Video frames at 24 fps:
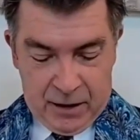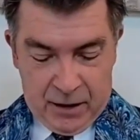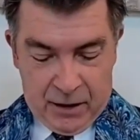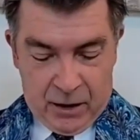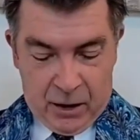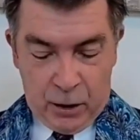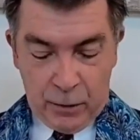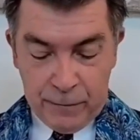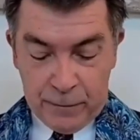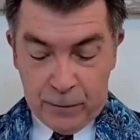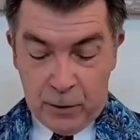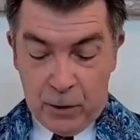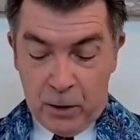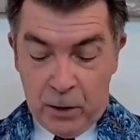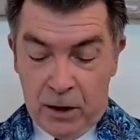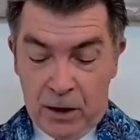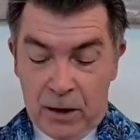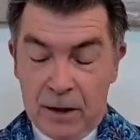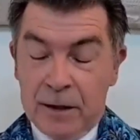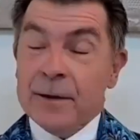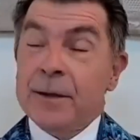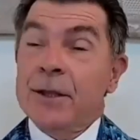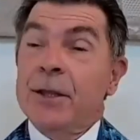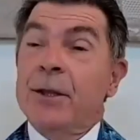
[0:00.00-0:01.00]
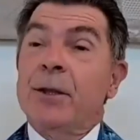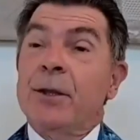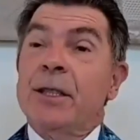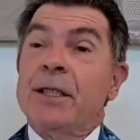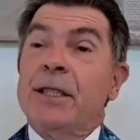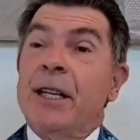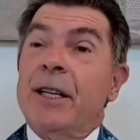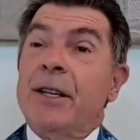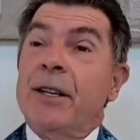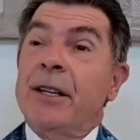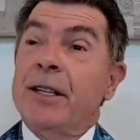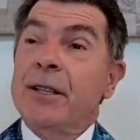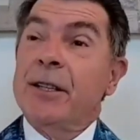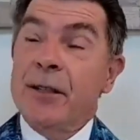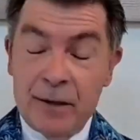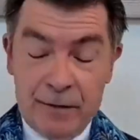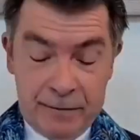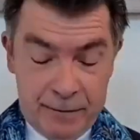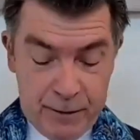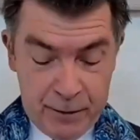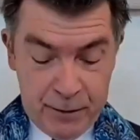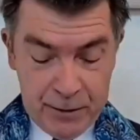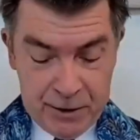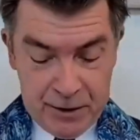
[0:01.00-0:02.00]
Overall, Unitarian
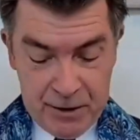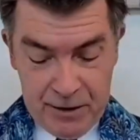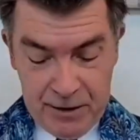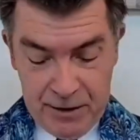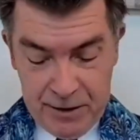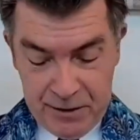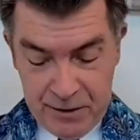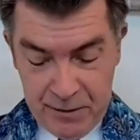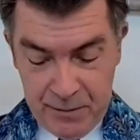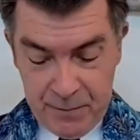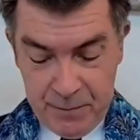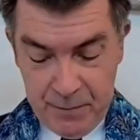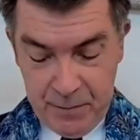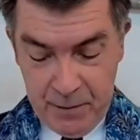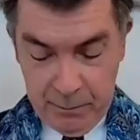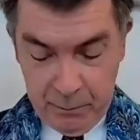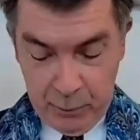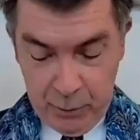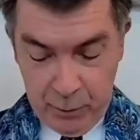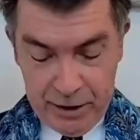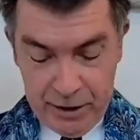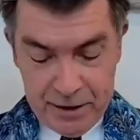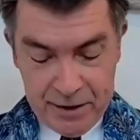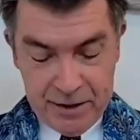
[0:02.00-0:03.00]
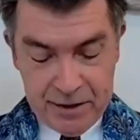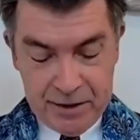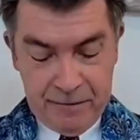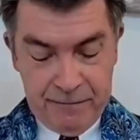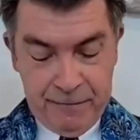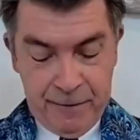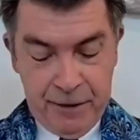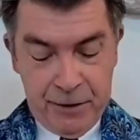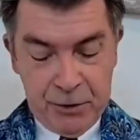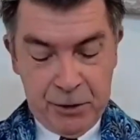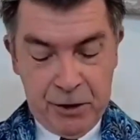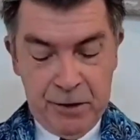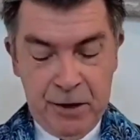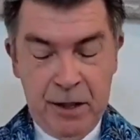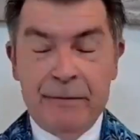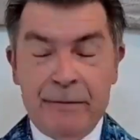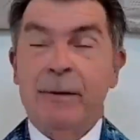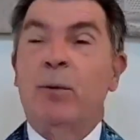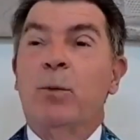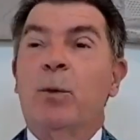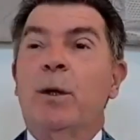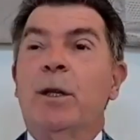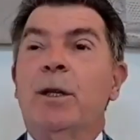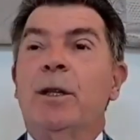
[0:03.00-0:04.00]
Universalism embraces a vision of
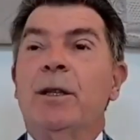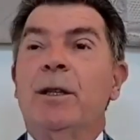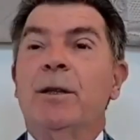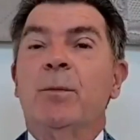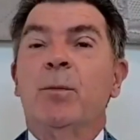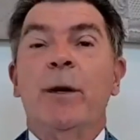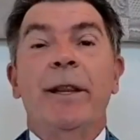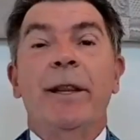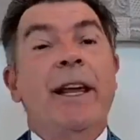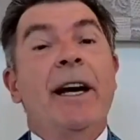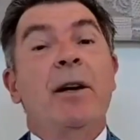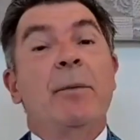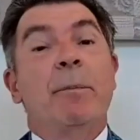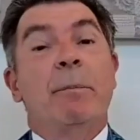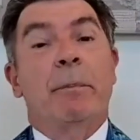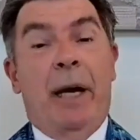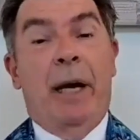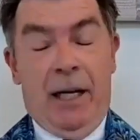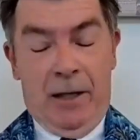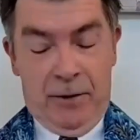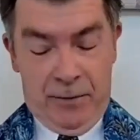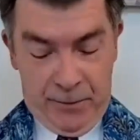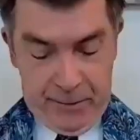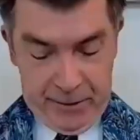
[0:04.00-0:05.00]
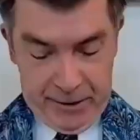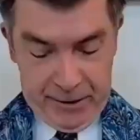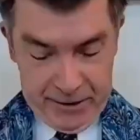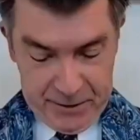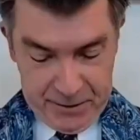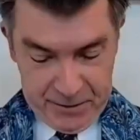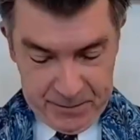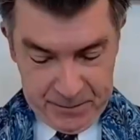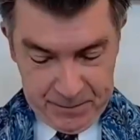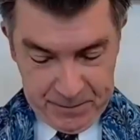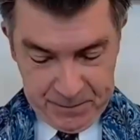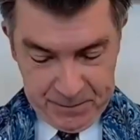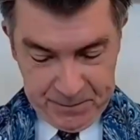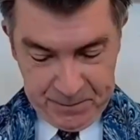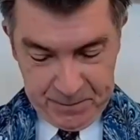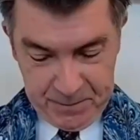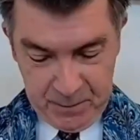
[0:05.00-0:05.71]
a world without boundaries,